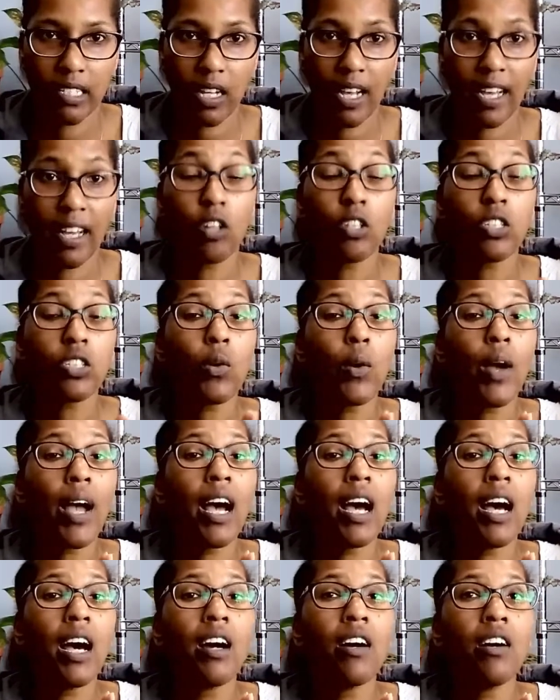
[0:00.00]
I also
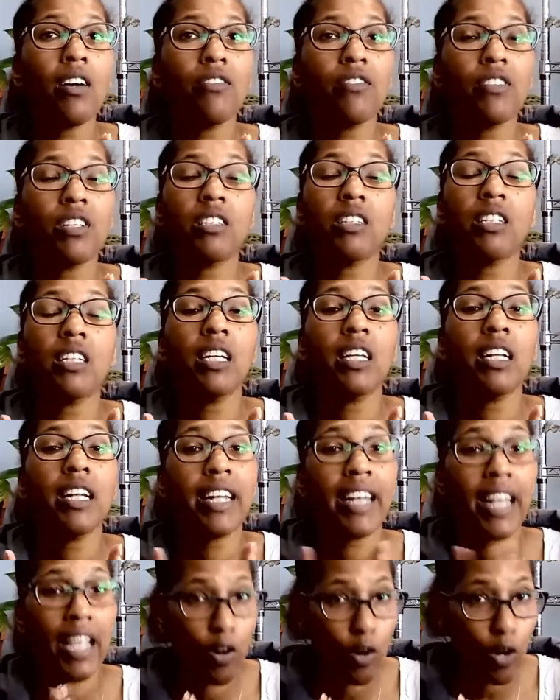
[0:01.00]
have the
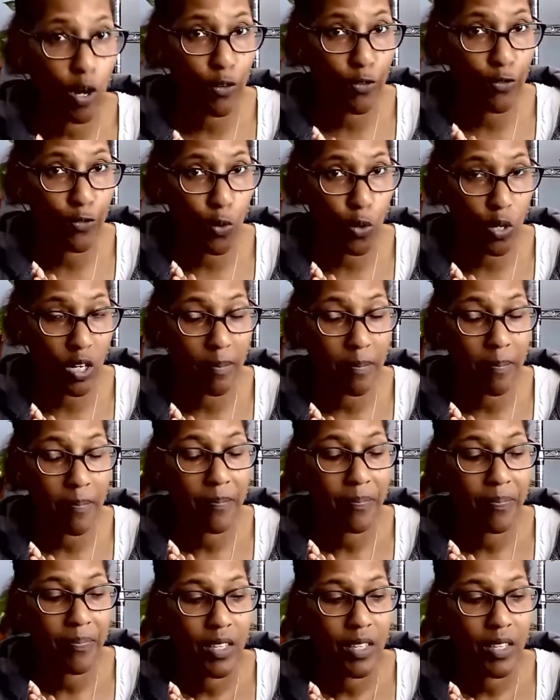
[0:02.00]
narrow form.